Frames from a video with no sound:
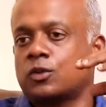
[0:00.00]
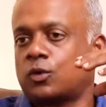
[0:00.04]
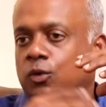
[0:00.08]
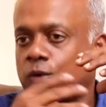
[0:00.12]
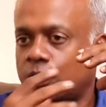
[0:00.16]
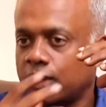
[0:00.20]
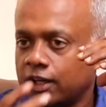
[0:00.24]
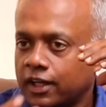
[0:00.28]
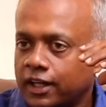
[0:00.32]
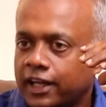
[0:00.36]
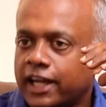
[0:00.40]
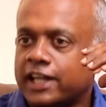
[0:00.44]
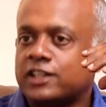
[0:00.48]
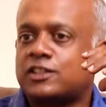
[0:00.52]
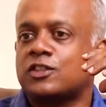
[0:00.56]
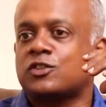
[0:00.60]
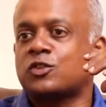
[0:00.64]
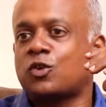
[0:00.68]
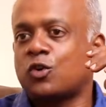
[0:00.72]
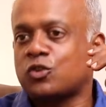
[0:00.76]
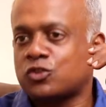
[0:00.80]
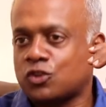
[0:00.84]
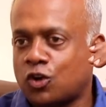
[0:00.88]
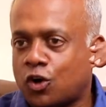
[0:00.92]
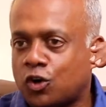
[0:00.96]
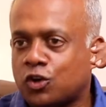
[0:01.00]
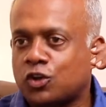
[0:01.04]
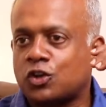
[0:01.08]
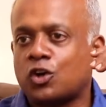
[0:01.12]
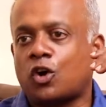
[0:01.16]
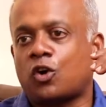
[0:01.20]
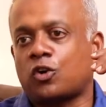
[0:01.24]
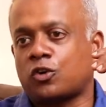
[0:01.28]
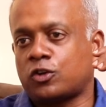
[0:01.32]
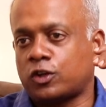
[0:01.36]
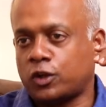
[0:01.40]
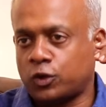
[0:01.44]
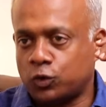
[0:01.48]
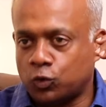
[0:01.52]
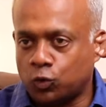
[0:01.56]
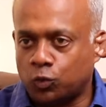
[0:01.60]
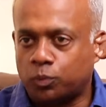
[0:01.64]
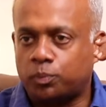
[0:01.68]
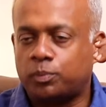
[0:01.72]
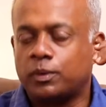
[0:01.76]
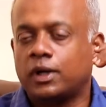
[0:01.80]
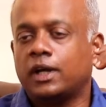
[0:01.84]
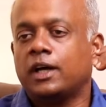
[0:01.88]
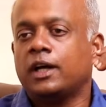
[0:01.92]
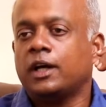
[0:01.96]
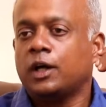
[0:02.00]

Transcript: So it just goes on and on in a loop.